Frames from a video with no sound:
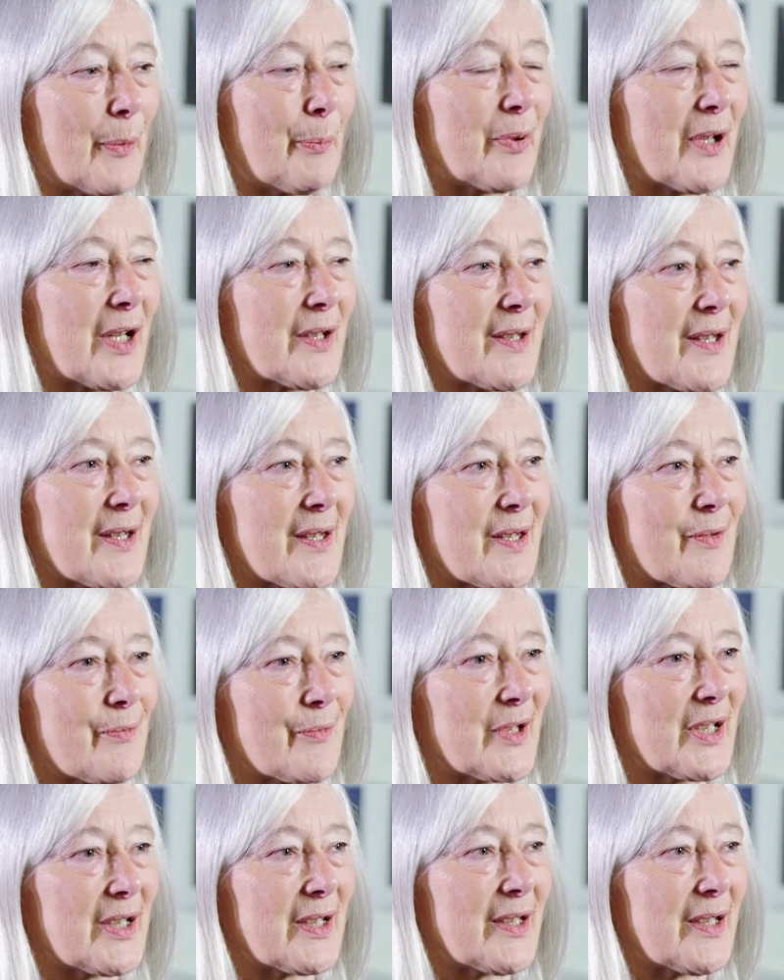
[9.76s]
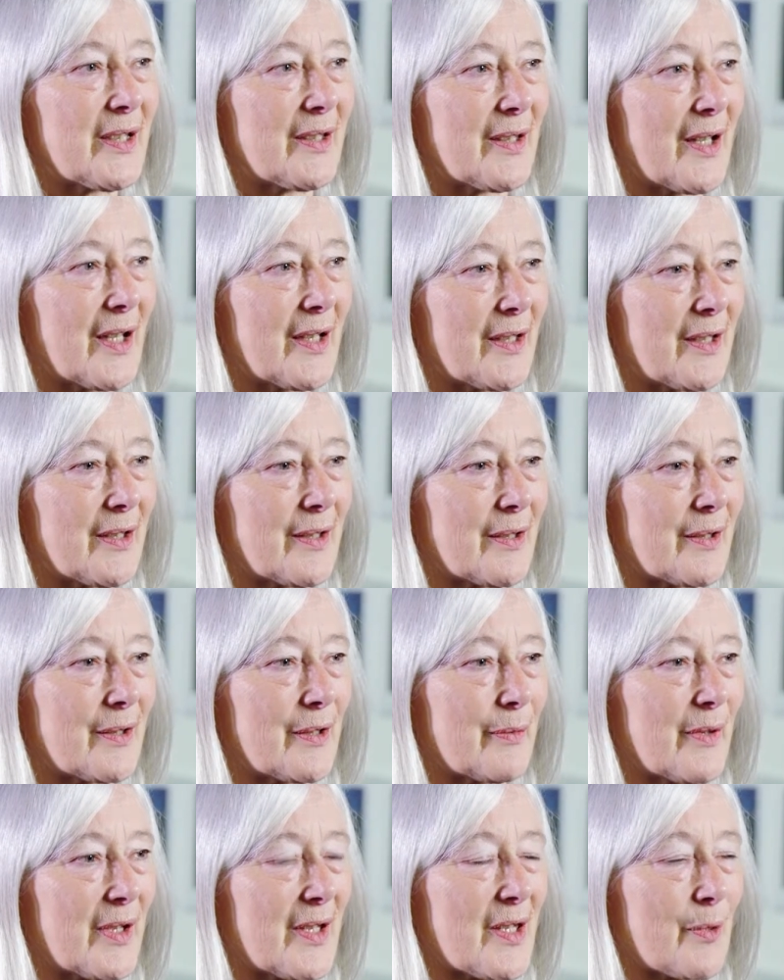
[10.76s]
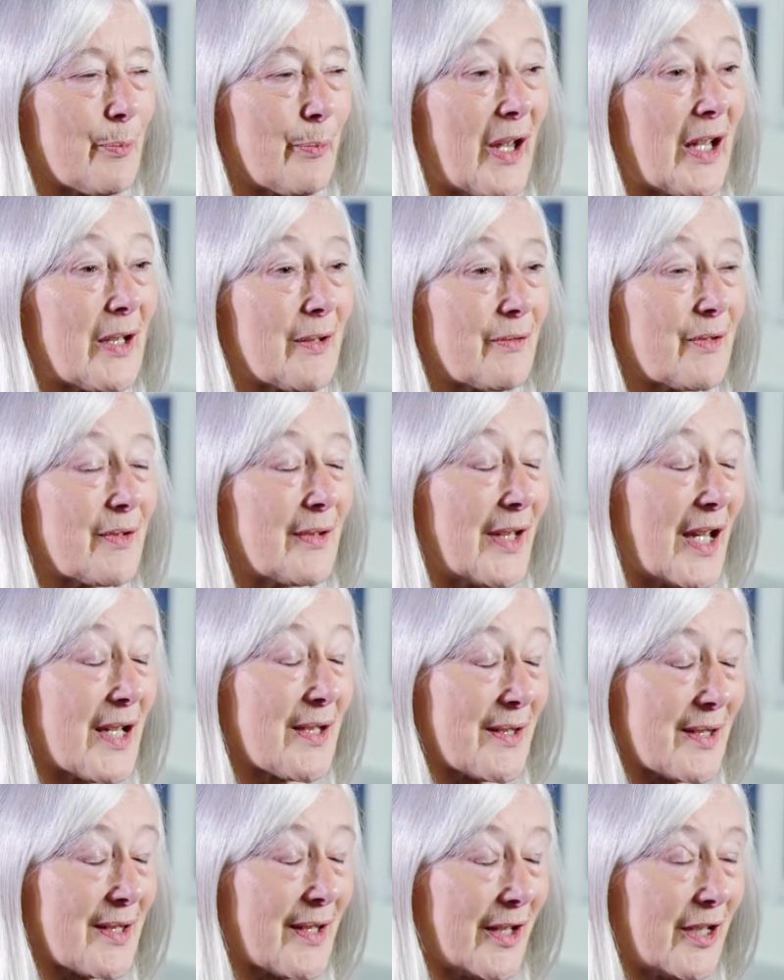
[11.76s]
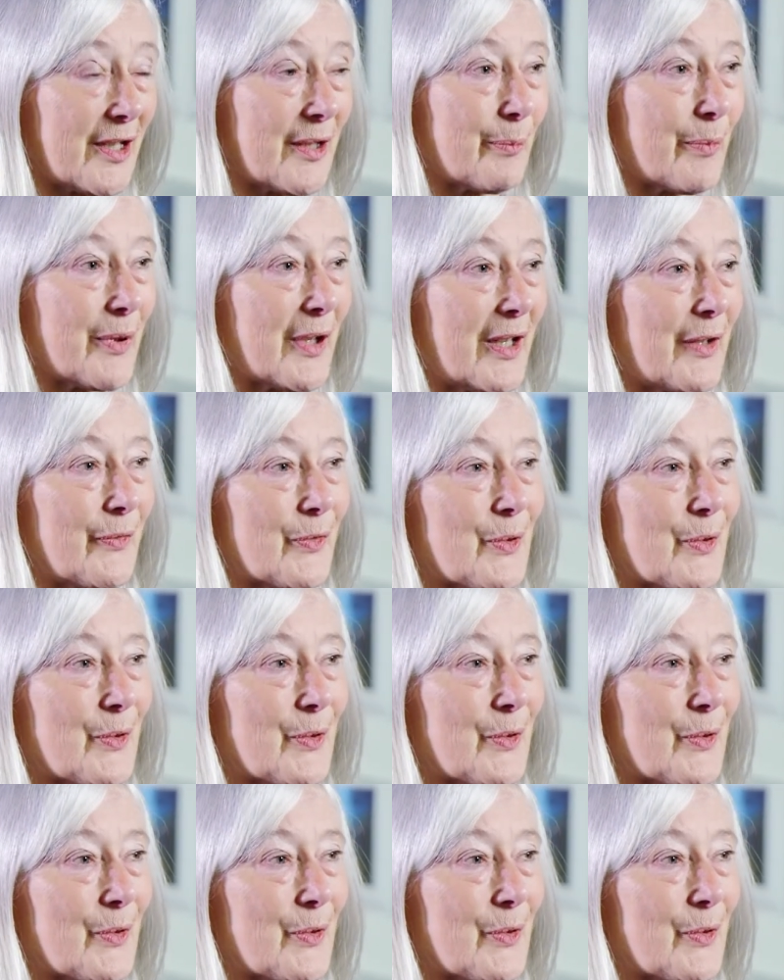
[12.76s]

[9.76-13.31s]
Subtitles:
practice really is about landscape. I've